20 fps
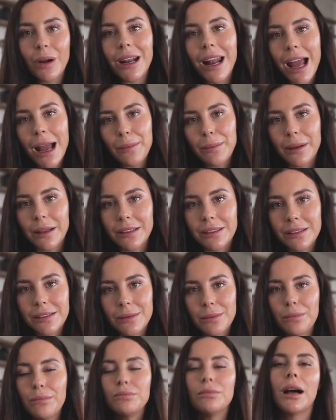what happens?
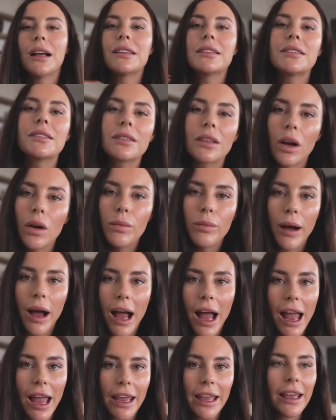Months go
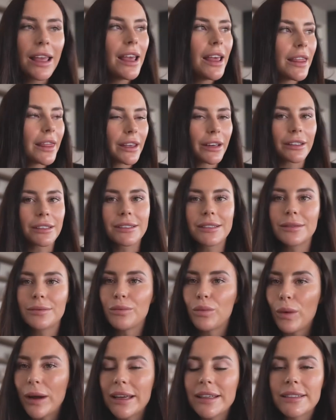by, they're
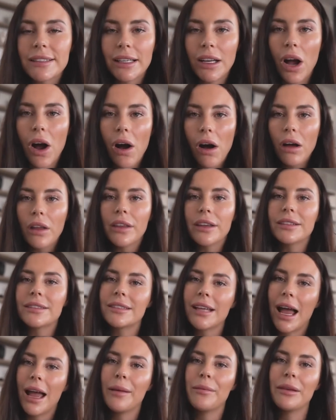wasting all this
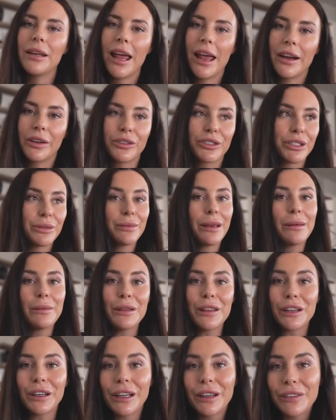time and energy. Maybe
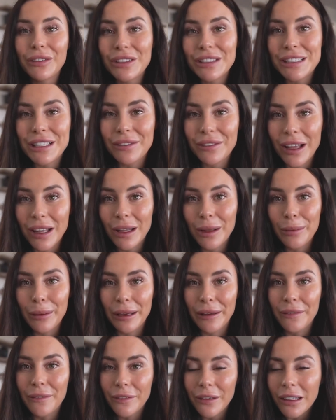they're even
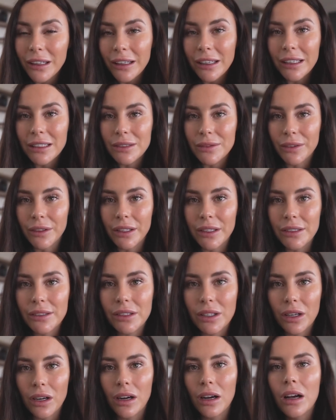developing feelings for this
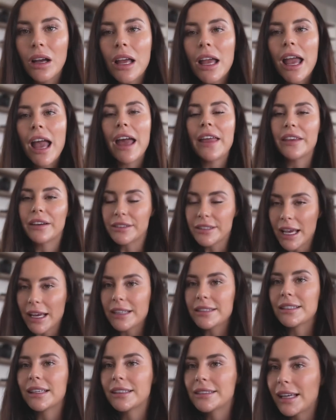girl, and they're
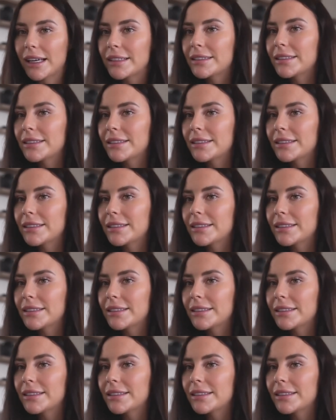texting,